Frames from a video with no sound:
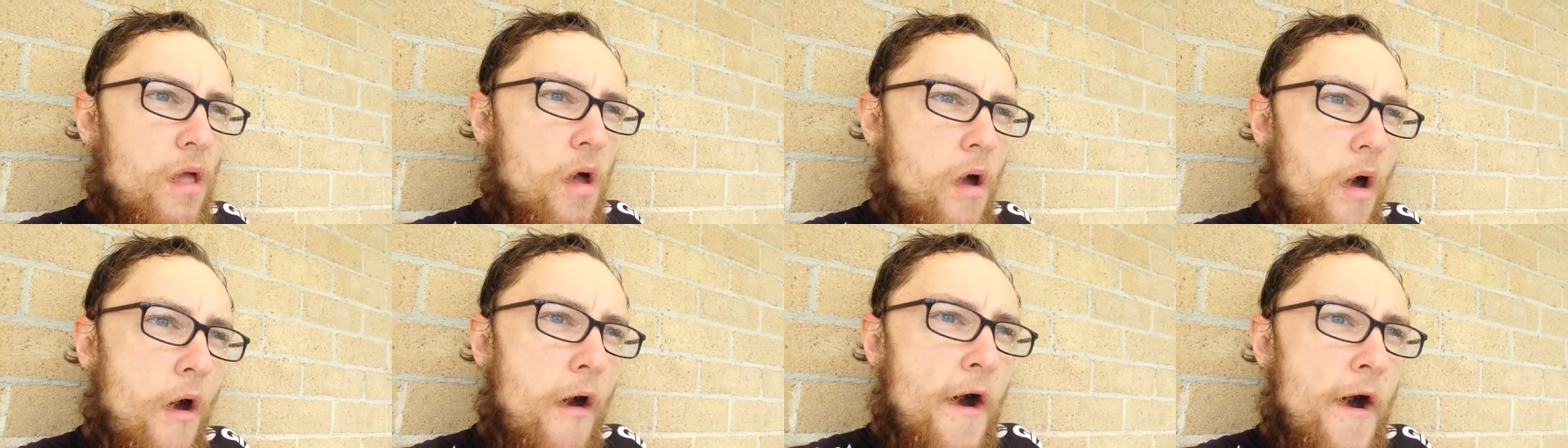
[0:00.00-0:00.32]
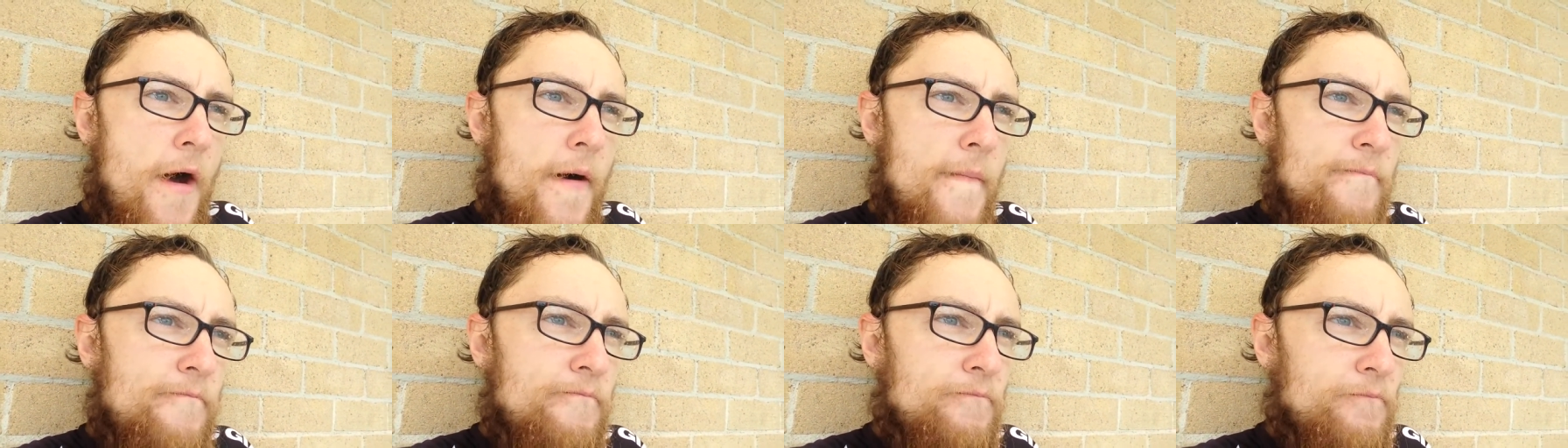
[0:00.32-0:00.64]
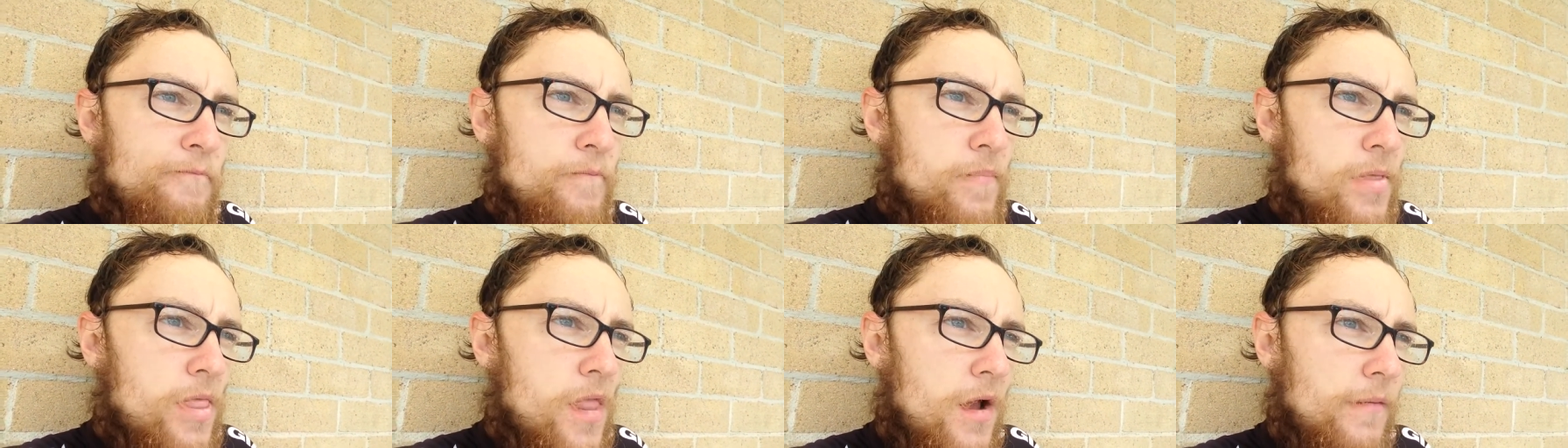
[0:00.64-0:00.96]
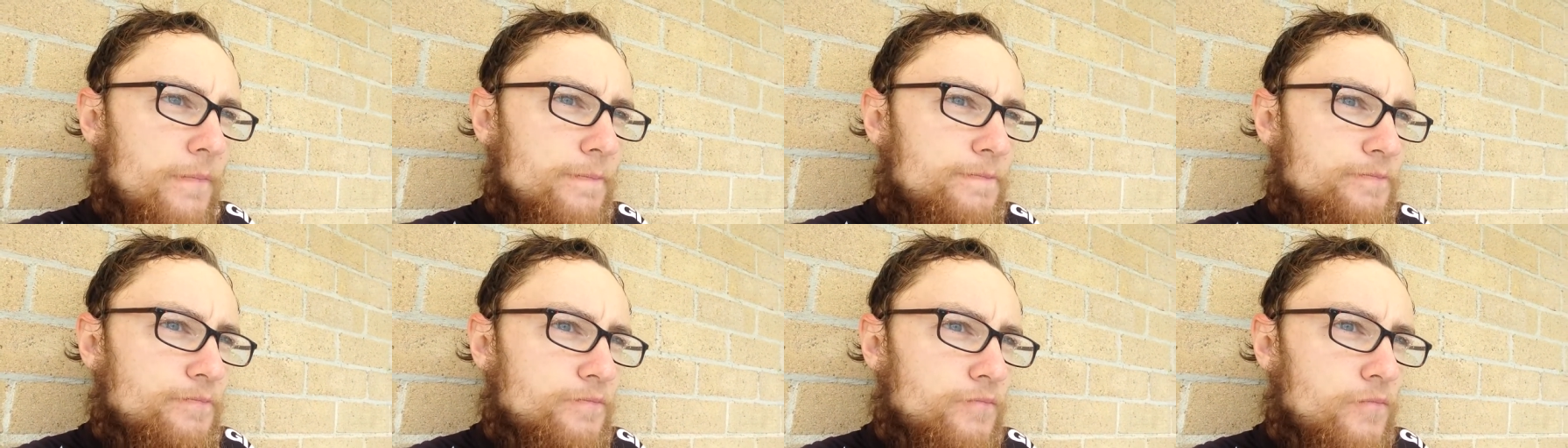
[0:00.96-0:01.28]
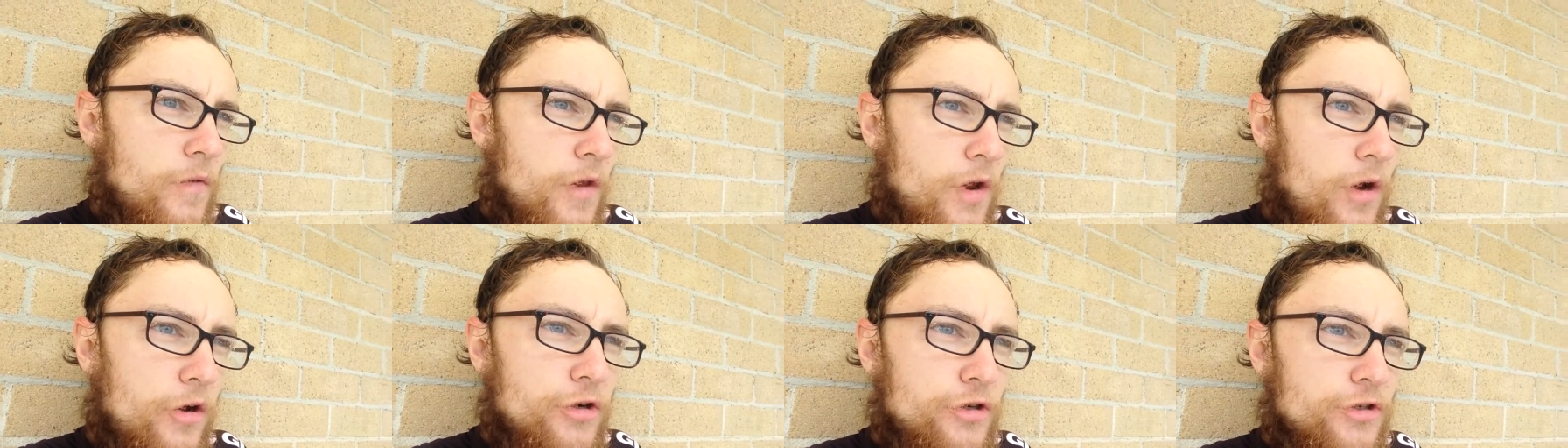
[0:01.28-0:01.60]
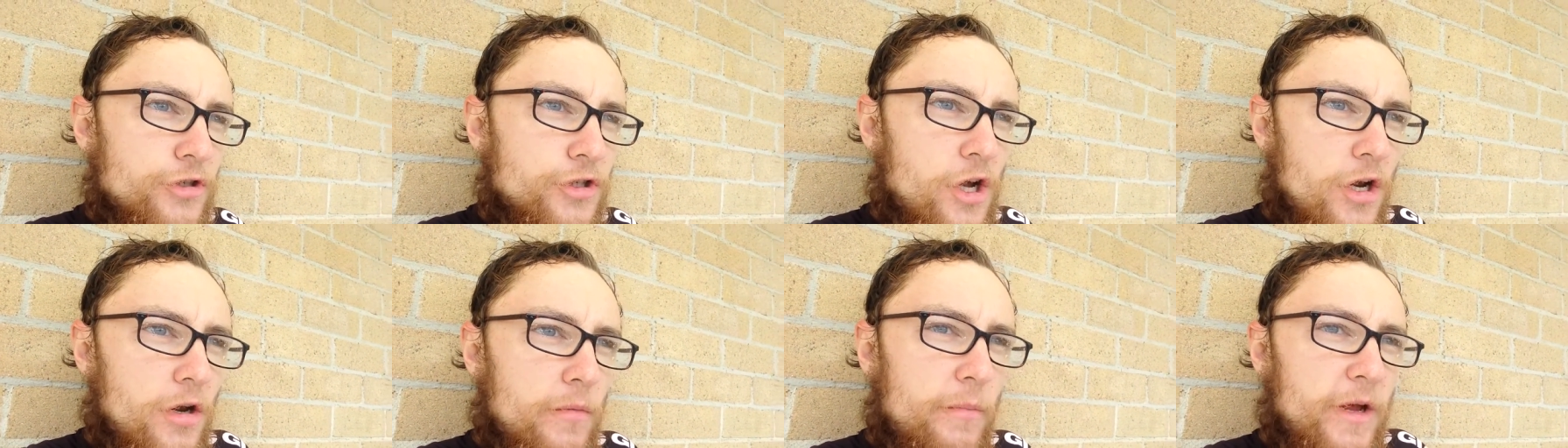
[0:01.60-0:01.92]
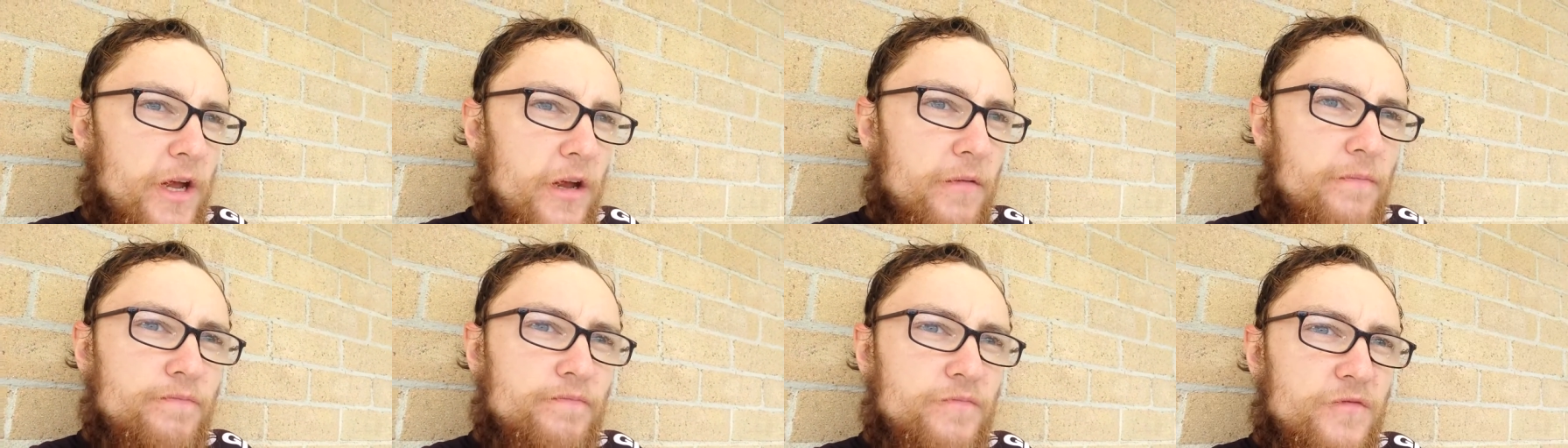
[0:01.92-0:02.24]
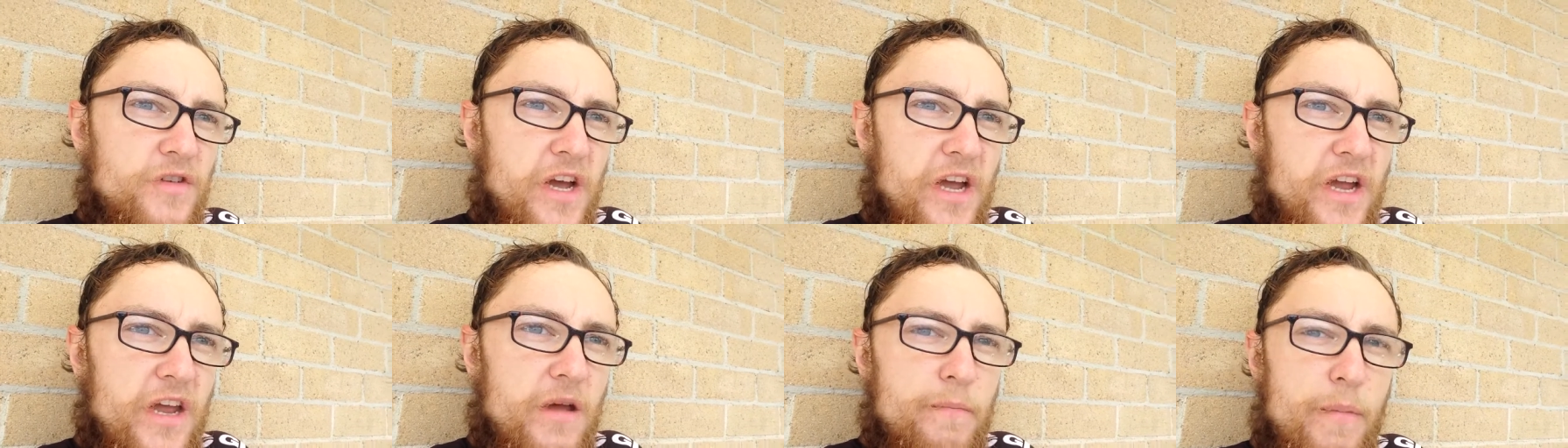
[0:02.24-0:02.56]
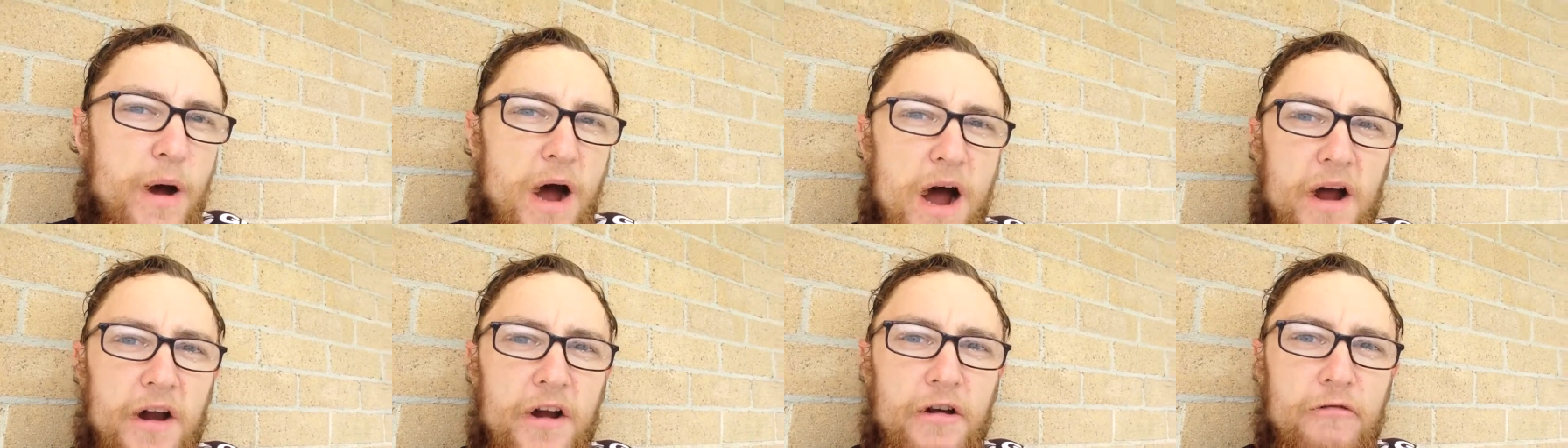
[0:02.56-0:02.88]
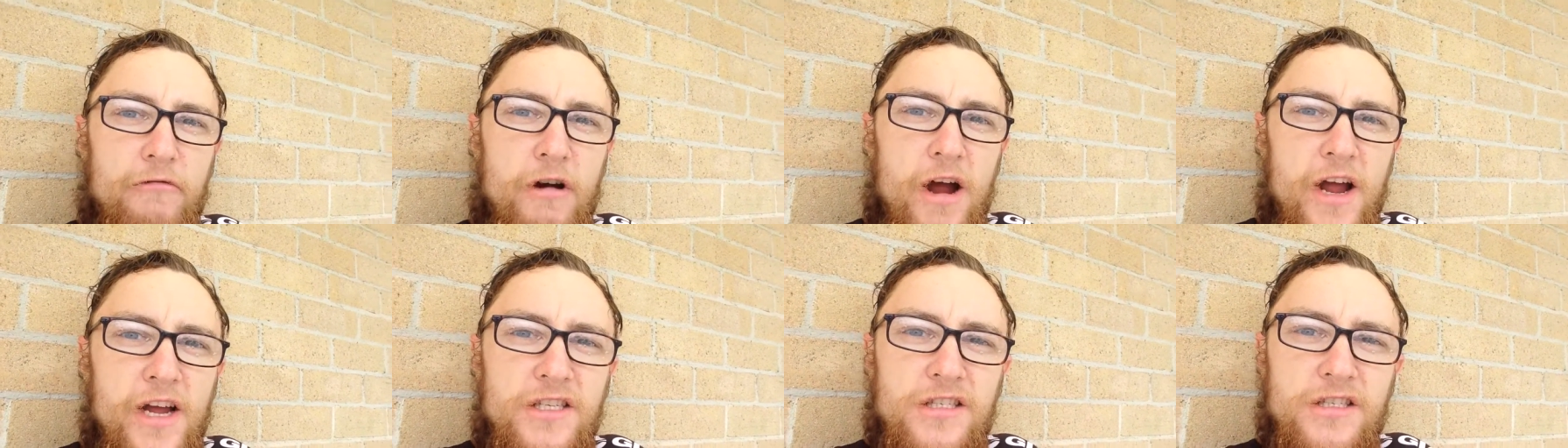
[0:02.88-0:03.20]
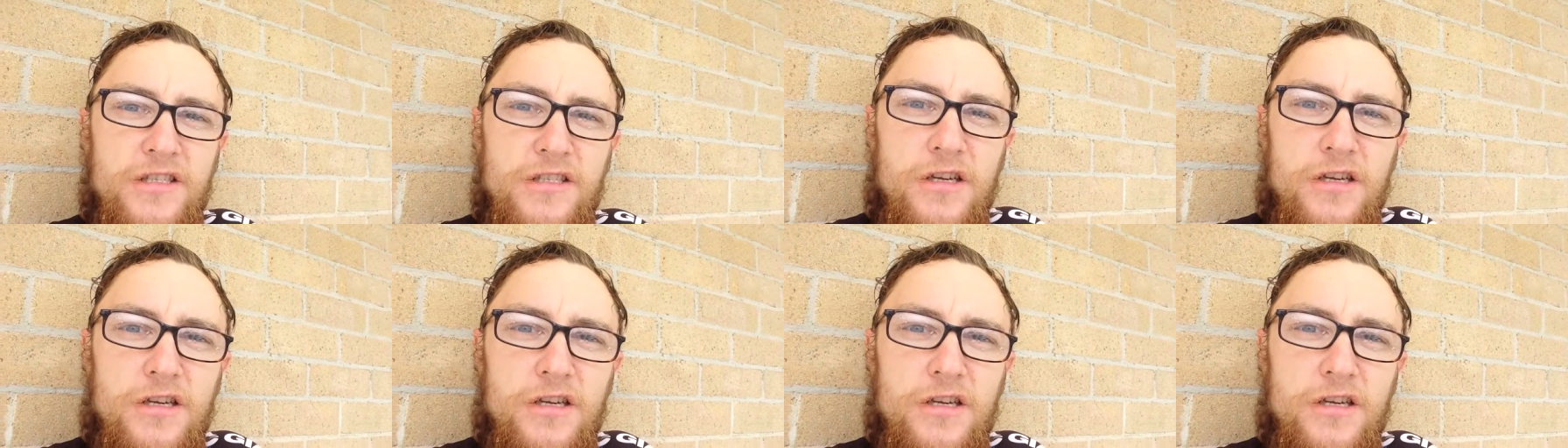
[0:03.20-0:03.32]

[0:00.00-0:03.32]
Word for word: Um, who's going to be taking part in a race.